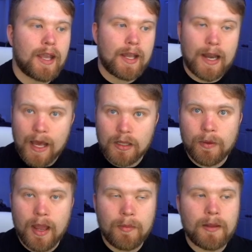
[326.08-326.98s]
in
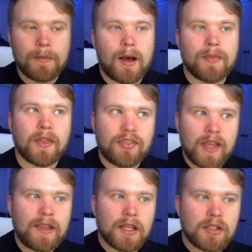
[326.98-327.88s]
Alabama. The
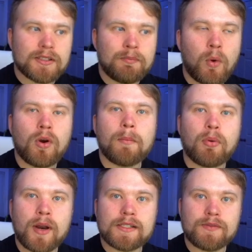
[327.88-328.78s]
thing that looks more
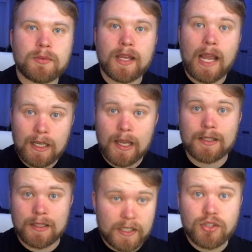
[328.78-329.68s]
impressive to me, and
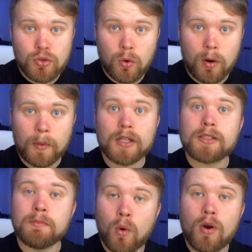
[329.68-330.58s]
yes, this storm
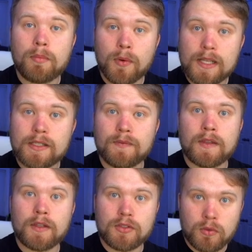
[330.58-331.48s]
looks more impressive
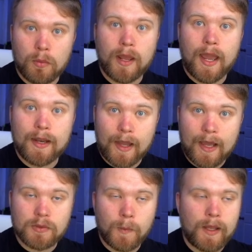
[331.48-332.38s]
than the storm we had
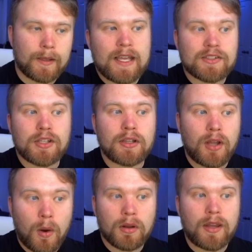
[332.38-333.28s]
last week, is the
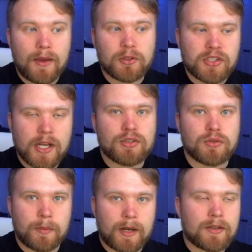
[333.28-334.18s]
lower level jet
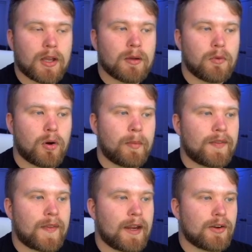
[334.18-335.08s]
stream. And I'll talk more
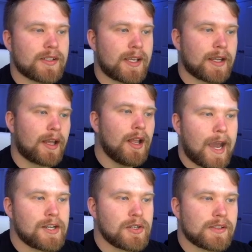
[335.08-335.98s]
about that here in a second.
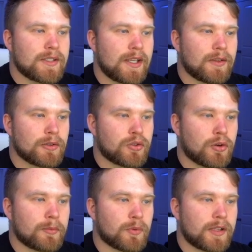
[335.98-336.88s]
As you can see, those
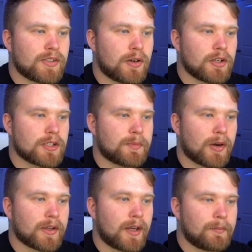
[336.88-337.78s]
storms really start to
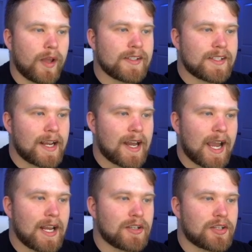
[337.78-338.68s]
spark up Wednesday
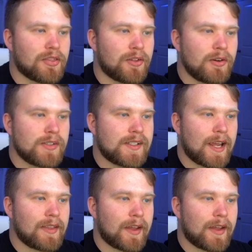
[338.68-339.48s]
night into Thursday